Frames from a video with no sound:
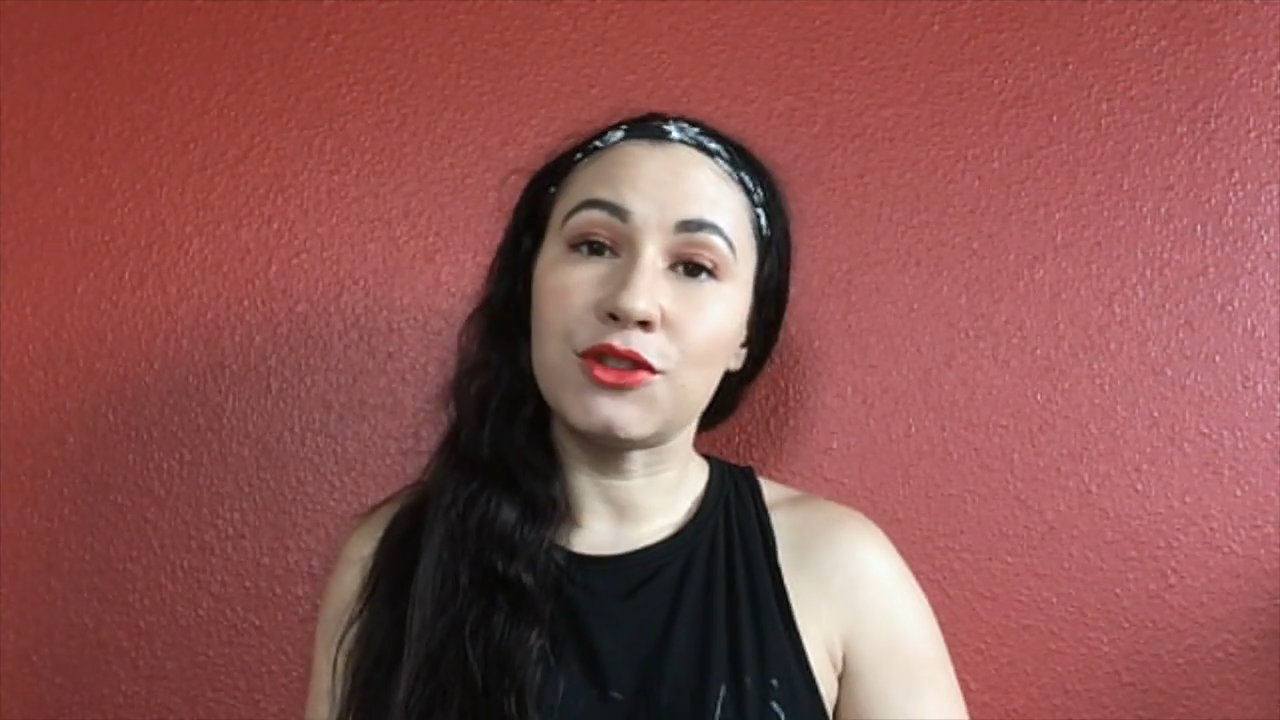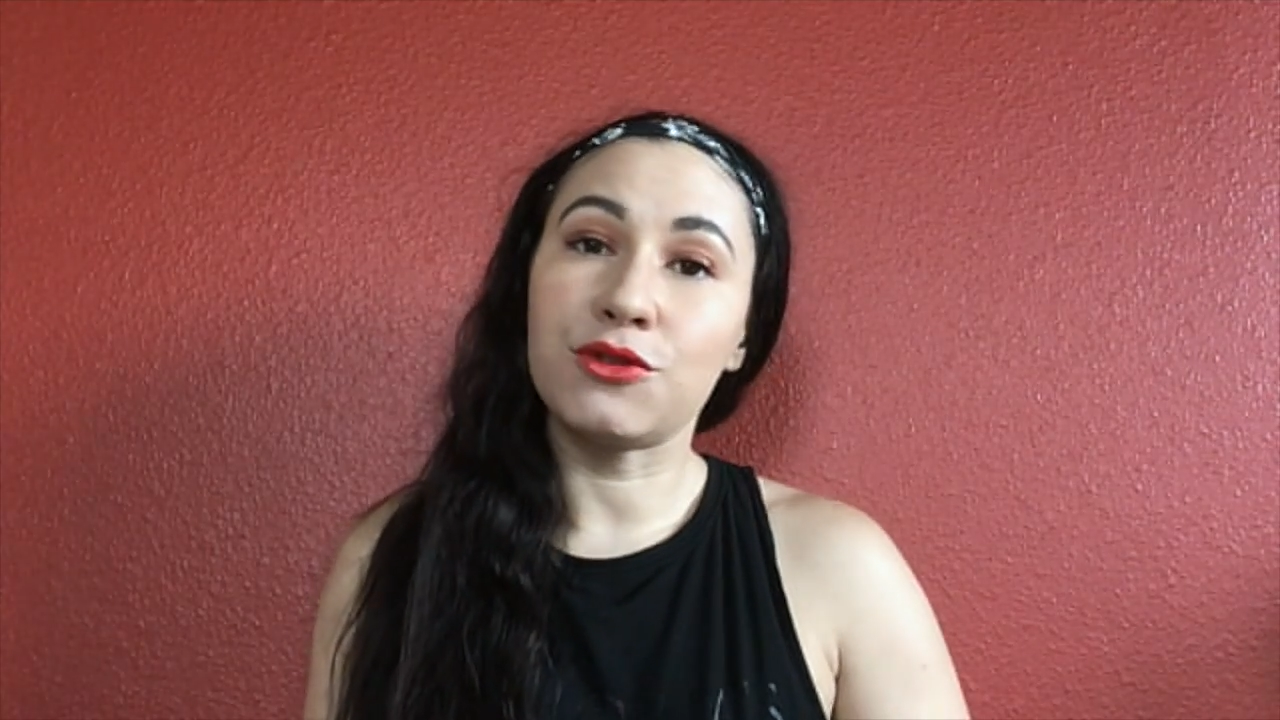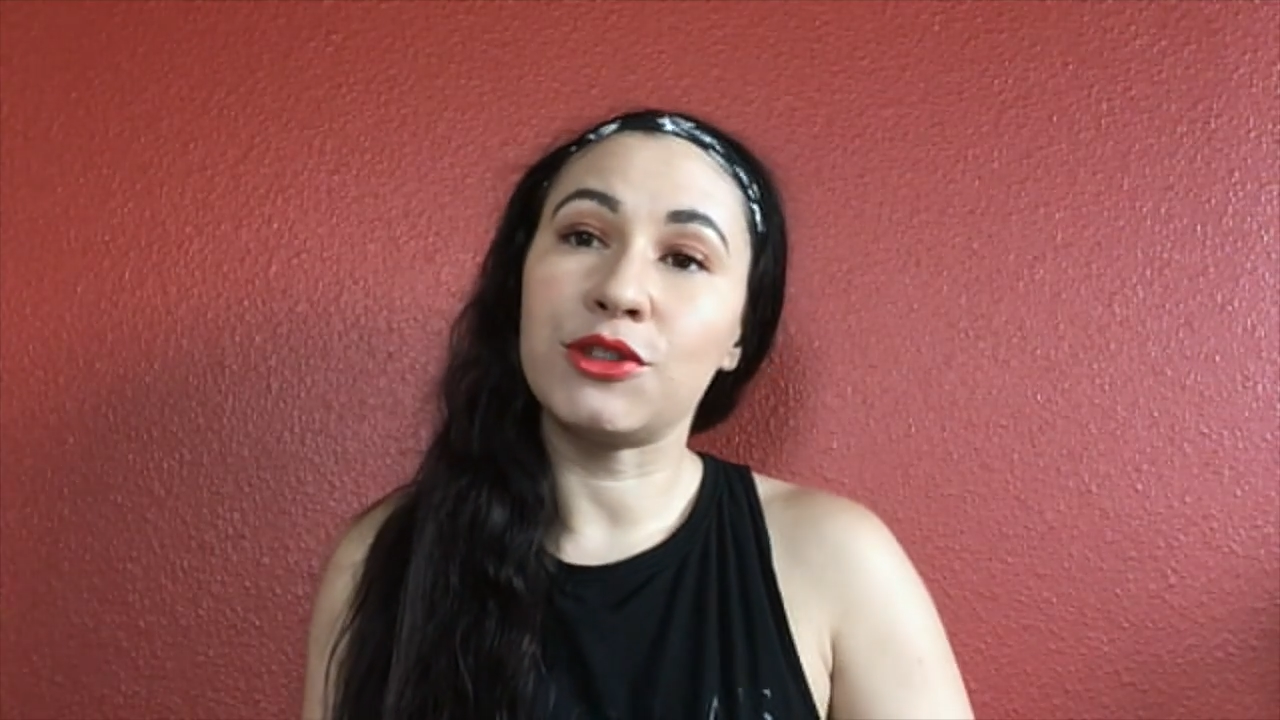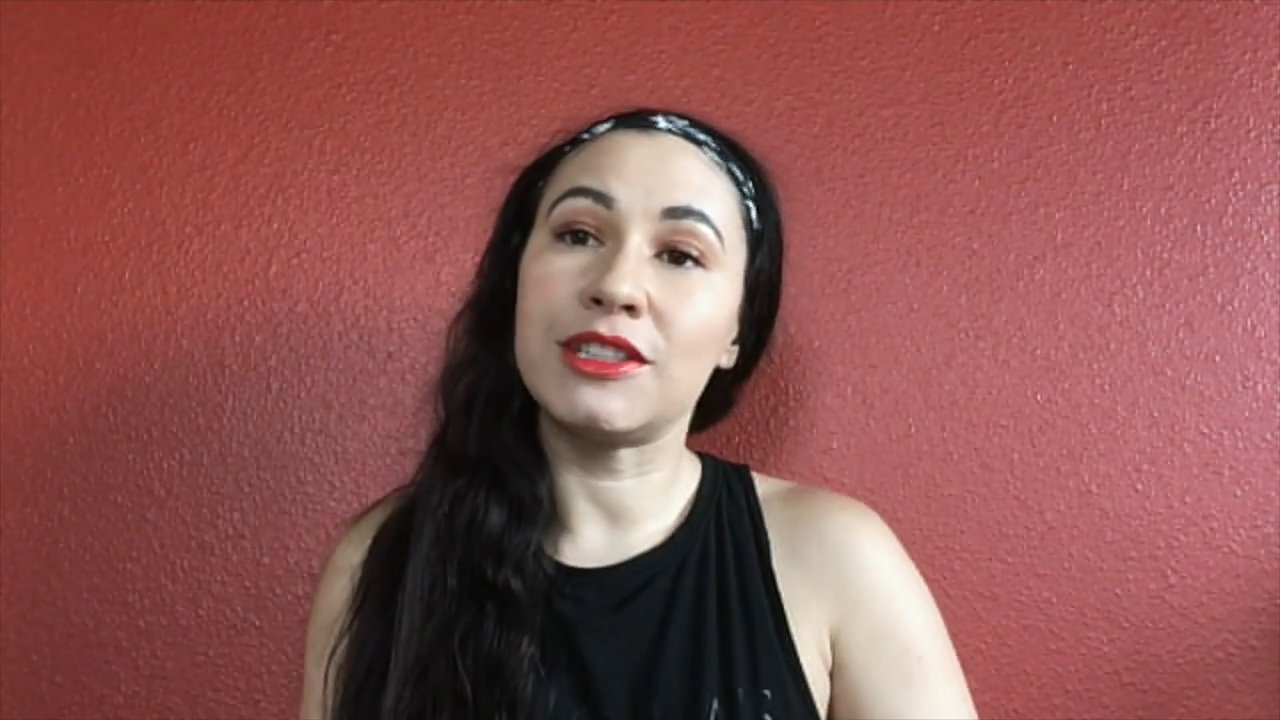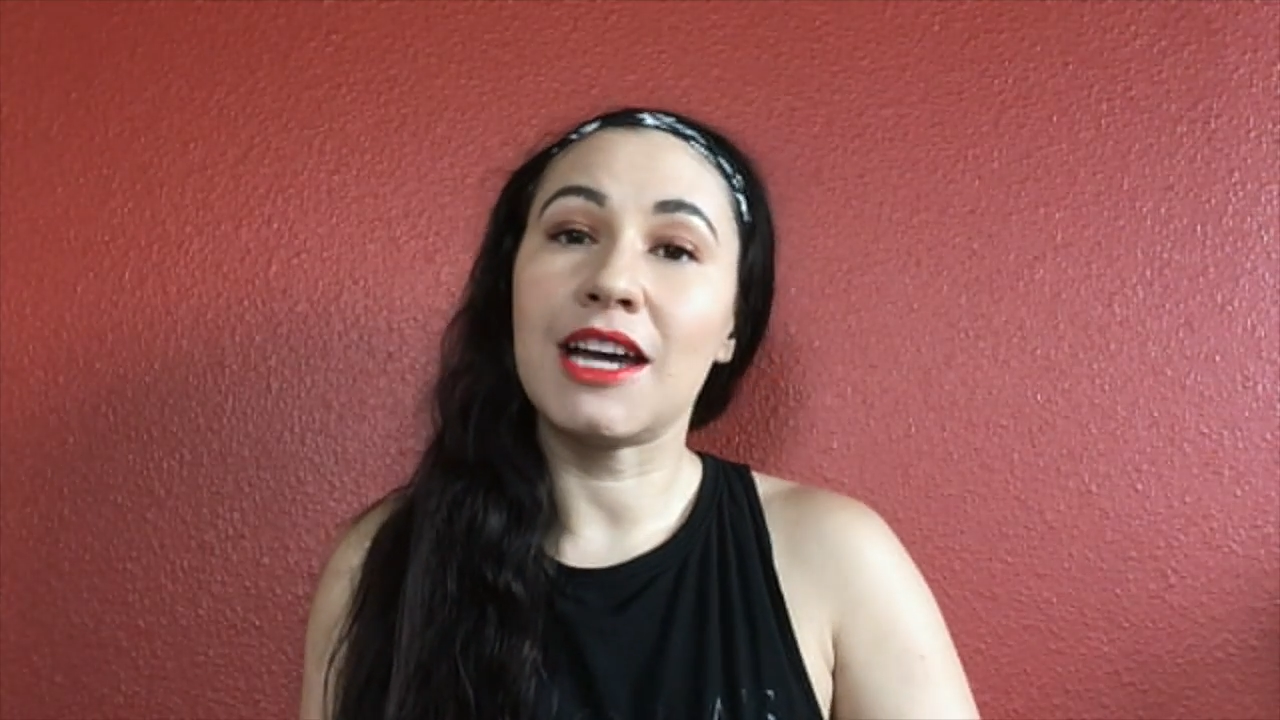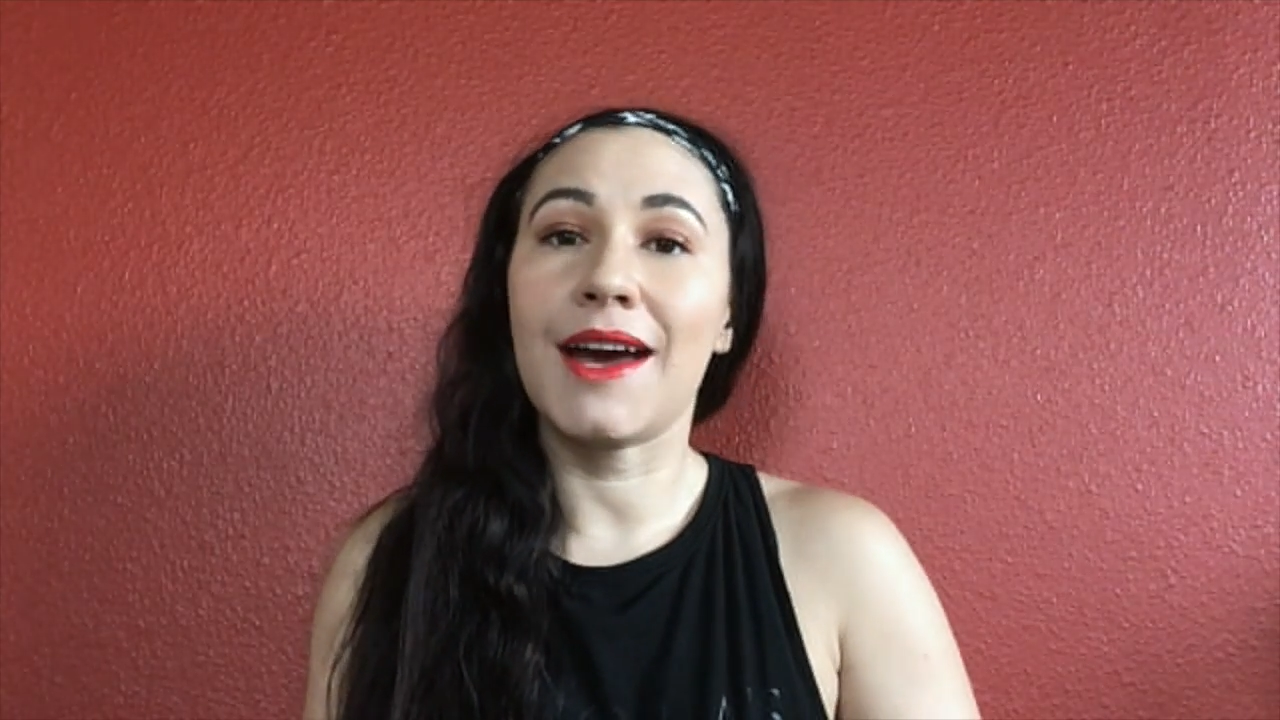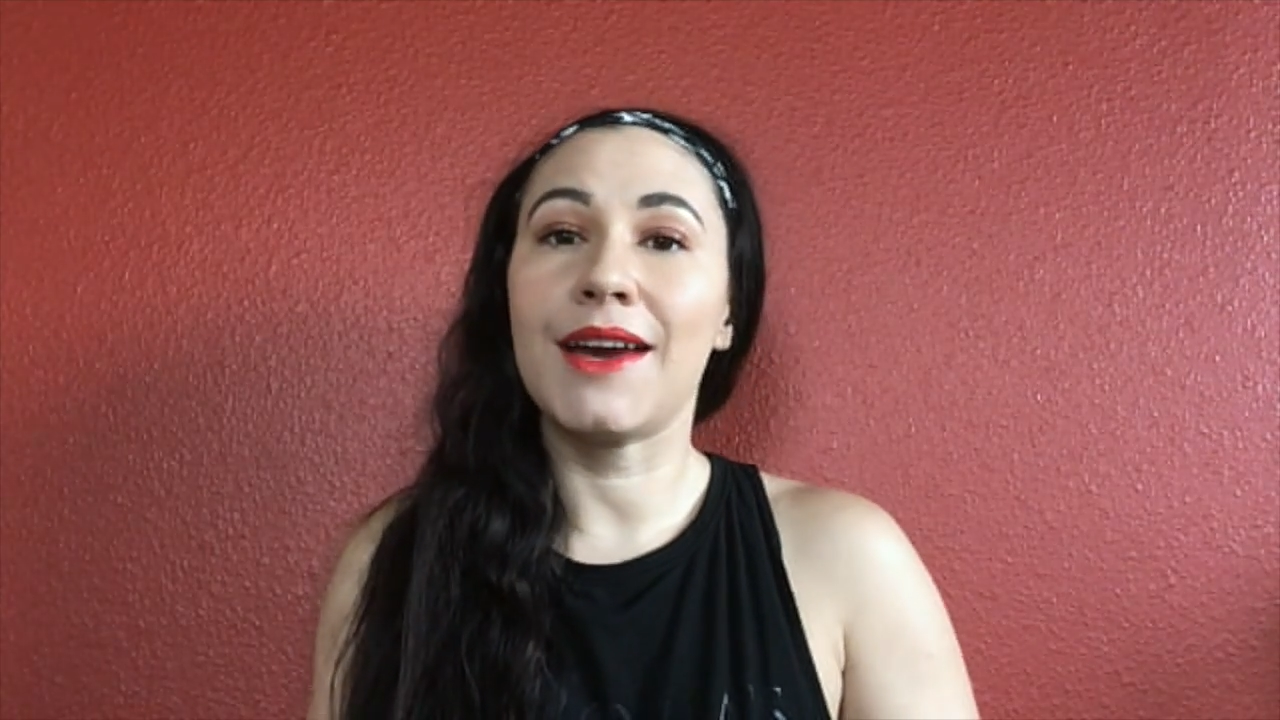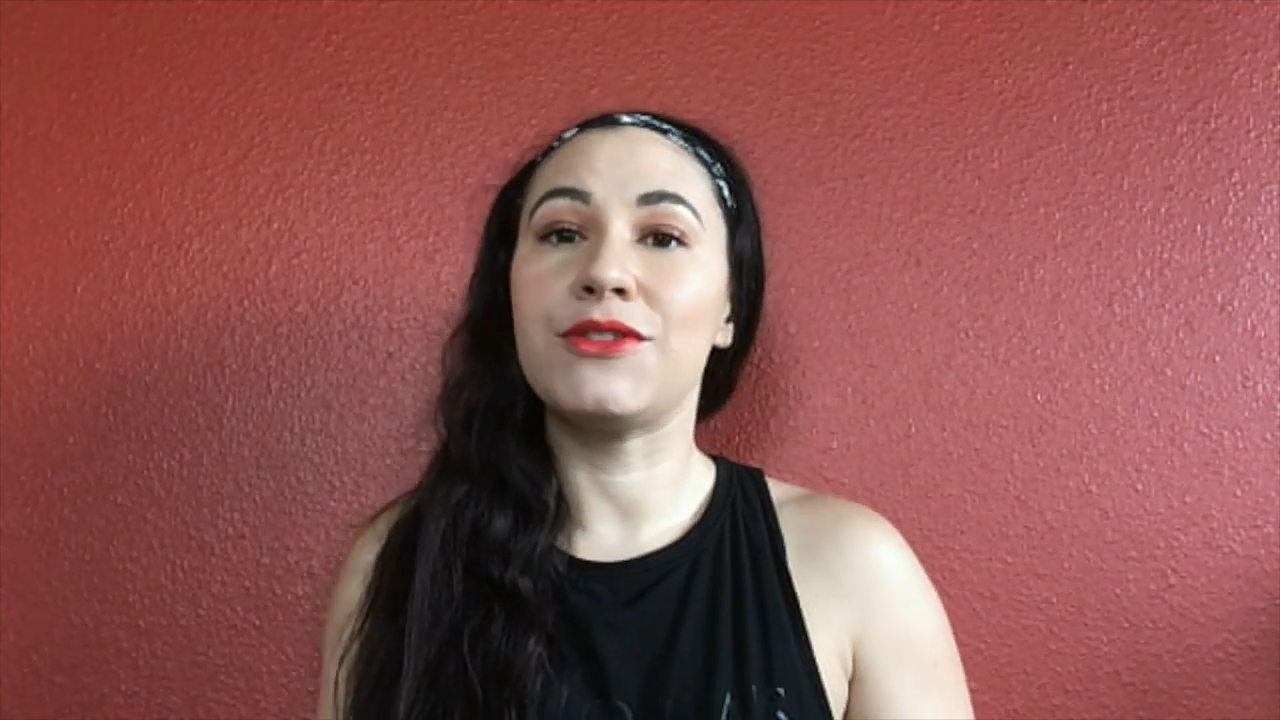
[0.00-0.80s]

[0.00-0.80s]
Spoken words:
free dive,